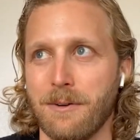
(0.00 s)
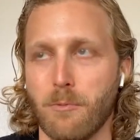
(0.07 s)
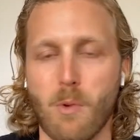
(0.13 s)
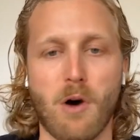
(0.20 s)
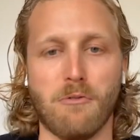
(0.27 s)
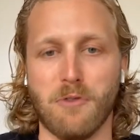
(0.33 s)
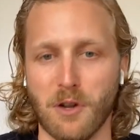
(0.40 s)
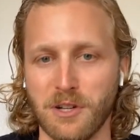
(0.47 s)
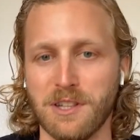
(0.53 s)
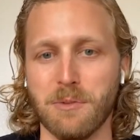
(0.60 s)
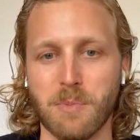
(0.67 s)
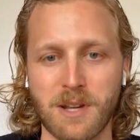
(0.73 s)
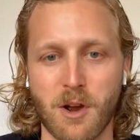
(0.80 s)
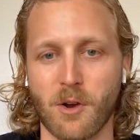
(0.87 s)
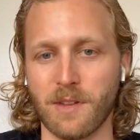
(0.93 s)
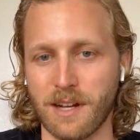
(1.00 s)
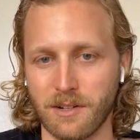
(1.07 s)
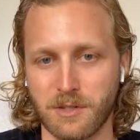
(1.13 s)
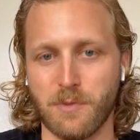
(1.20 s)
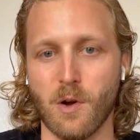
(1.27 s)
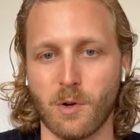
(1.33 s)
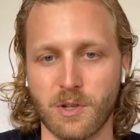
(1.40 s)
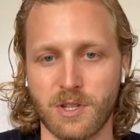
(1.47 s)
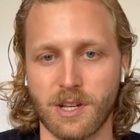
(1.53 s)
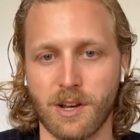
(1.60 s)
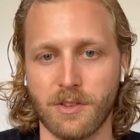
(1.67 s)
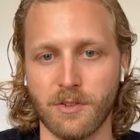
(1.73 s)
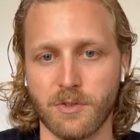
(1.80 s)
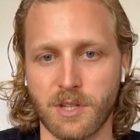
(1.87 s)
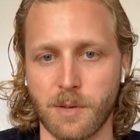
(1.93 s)
well-funded than we are that is focusing
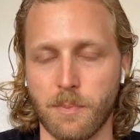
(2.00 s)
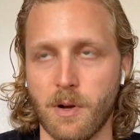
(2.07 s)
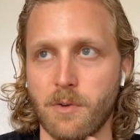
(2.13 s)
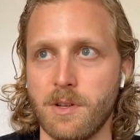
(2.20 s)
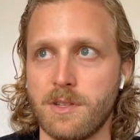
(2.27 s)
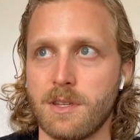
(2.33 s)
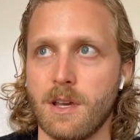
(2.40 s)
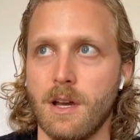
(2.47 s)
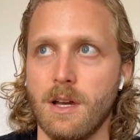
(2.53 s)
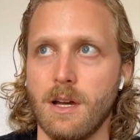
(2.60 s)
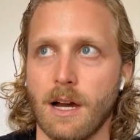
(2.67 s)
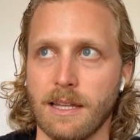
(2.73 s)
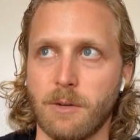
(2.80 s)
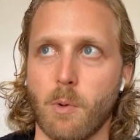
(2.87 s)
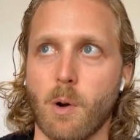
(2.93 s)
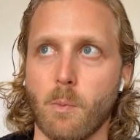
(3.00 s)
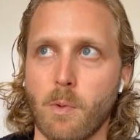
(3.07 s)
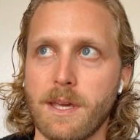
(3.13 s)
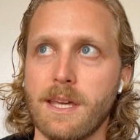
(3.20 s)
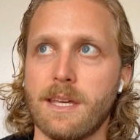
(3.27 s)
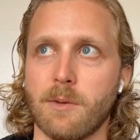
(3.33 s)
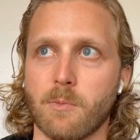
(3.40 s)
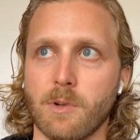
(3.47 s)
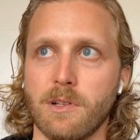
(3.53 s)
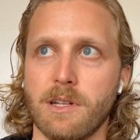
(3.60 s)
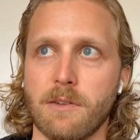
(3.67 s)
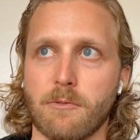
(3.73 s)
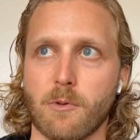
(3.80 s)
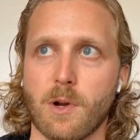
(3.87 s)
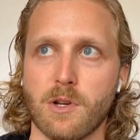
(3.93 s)
on those components. I think what we can really
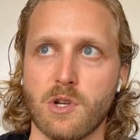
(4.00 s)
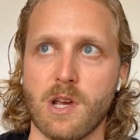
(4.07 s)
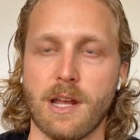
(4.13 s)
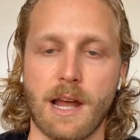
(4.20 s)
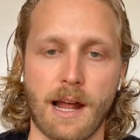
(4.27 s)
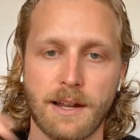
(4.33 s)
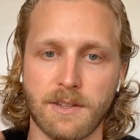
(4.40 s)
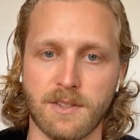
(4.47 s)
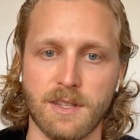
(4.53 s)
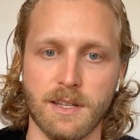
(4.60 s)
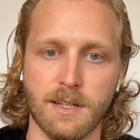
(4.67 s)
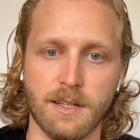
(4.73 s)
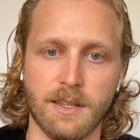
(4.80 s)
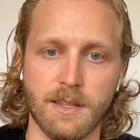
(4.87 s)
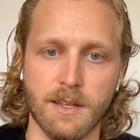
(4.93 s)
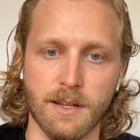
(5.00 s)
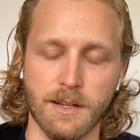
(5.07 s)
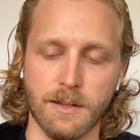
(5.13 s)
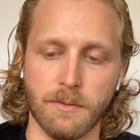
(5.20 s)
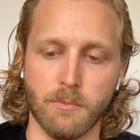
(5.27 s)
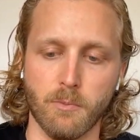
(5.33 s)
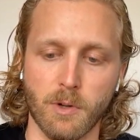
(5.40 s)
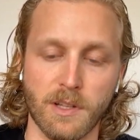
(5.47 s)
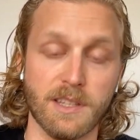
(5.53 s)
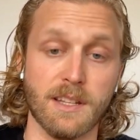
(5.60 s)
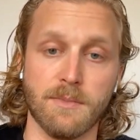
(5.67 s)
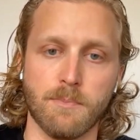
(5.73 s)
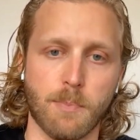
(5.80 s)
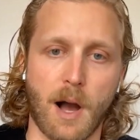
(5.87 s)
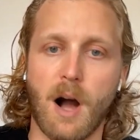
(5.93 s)
differentiate at is the
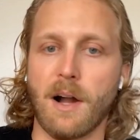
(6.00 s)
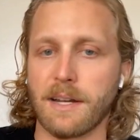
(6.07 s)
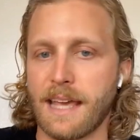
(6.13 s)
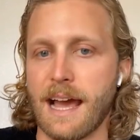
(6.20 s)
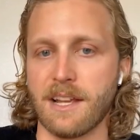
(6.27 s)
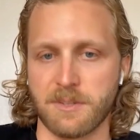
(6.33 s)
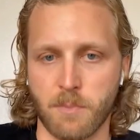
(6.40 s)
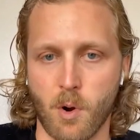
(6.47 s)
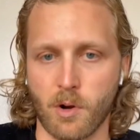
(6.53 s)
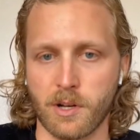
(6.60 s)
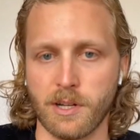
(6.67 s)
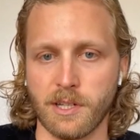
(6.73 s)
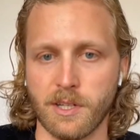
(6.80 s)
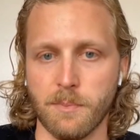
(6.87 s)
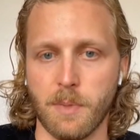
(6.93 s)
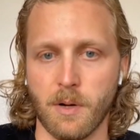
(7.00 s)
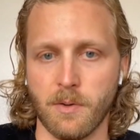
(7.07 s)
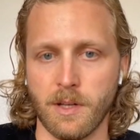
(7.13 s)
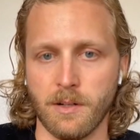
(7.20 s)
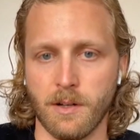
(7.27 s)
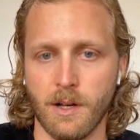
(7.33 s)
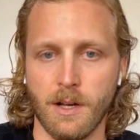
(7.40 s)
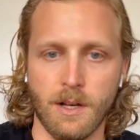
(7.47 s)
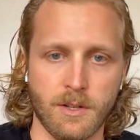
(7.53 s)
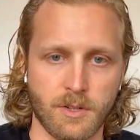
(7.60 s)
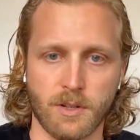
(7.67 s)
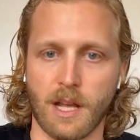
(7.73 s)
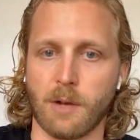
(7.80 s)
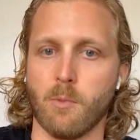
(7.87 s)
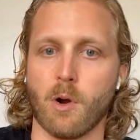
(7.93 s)
podcast marketing component.
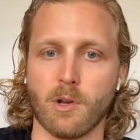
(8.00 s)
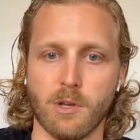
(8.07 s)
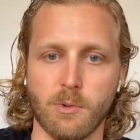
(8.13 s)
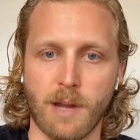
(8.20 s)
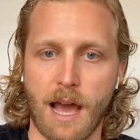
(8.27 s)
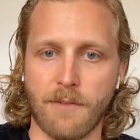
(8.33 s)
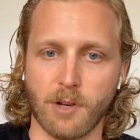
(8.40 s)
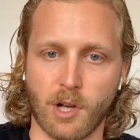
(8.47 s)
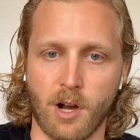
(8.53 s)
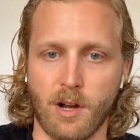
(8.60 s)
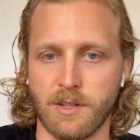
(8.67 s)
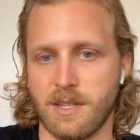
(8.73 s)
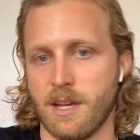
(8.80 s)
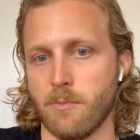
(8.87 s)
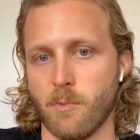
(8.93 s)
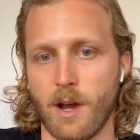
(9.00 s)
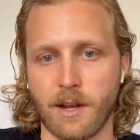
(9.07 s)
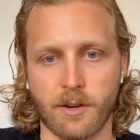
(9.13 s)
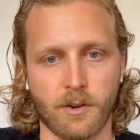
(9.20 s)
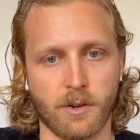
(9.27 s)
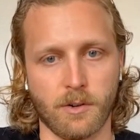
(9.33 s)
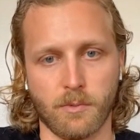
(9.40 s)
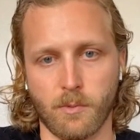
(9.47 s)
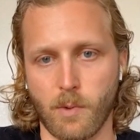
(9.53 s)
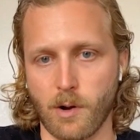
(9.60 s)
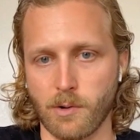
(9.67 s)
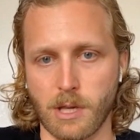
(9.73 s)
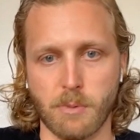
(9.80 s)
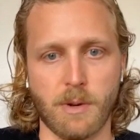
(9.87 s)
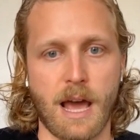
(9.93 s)
So like where would have a content writer,
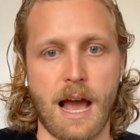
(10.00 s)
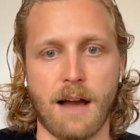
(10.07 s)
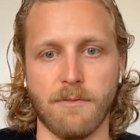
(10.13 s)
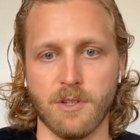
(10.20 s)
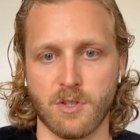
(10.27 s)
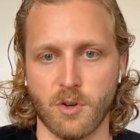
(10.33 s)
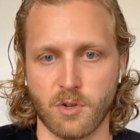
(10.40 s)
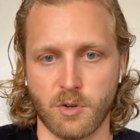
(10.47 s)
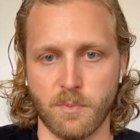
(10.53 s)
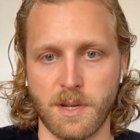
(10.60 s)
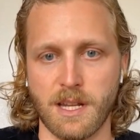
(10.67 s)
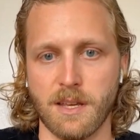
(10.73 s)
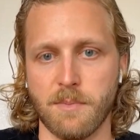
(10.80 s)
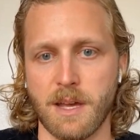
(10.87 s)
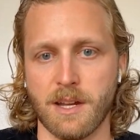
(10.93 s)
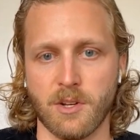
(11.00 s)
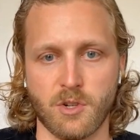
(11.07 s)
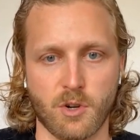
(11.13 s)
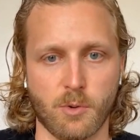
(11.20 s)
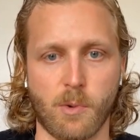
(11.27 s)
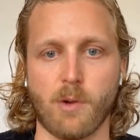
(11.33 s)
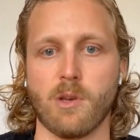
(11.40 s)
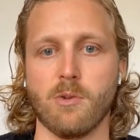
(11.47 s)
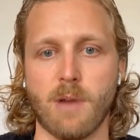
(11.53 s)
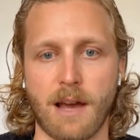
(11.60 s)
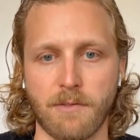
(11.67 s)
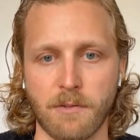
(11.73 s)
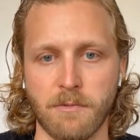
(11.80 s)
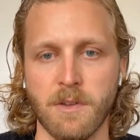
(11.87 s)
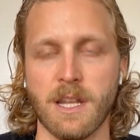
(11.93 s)
where you would have a social media manager, where you would
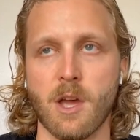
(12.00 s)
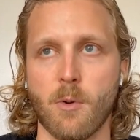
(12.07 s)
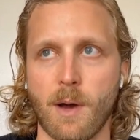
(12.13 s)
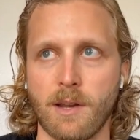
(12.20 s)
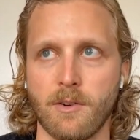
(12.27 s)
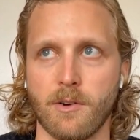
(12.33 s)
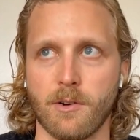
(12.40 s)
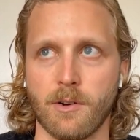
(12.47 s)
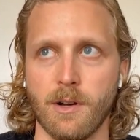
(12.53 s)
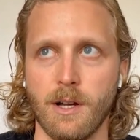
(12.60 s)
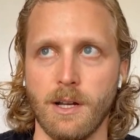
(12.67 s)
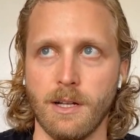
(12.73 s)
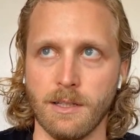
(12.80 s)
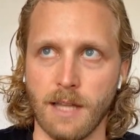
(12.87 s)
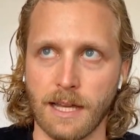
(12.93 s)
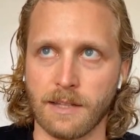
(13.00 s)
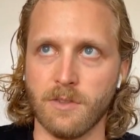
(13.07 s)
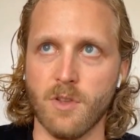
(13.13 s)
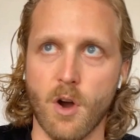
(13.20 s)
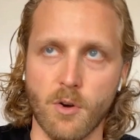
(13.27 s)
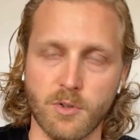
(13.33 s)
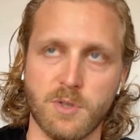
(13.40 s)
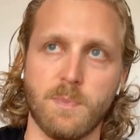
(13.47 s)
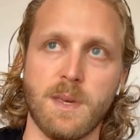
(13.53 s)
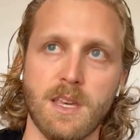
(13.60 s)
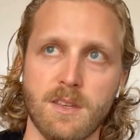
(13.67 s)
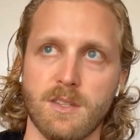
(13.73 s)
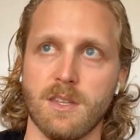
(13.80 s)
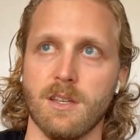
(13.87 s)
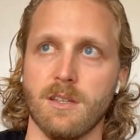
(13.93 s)
have a video editor, like those
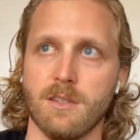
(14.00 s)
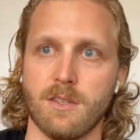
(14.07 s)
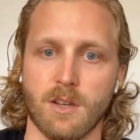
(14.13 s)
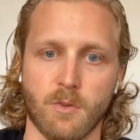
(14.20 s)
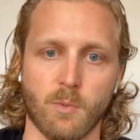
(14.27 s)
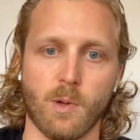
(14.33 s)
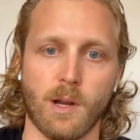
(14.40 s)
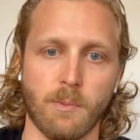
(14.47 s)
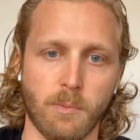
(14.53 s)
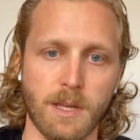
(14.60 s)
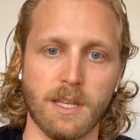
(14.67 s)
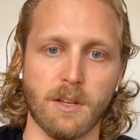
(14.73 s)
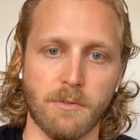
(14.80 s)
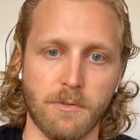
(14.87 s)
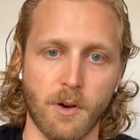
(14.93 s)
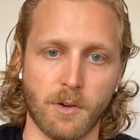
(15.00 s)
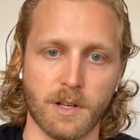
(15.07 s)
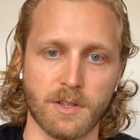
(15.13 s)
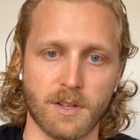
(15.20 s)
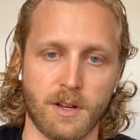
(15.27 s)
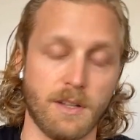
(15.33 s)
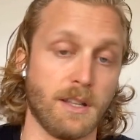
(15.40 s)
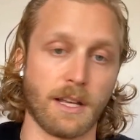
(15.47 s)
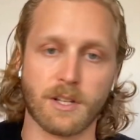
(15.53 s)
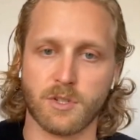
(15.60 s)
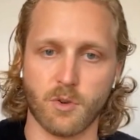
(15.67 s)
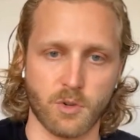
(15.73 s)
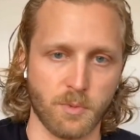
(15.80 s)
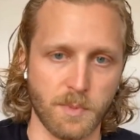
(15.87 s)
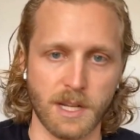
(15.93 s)
pieces are what we can focus on, like a
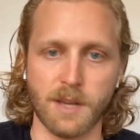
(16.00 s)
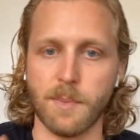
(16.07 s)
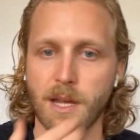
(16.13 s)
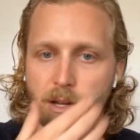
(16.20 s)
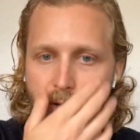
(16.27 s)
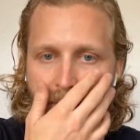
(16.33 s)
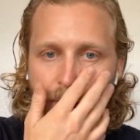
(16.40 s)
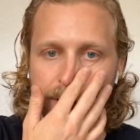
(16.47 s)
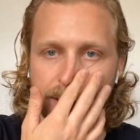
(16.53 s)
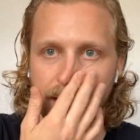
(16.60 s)
social media manager, et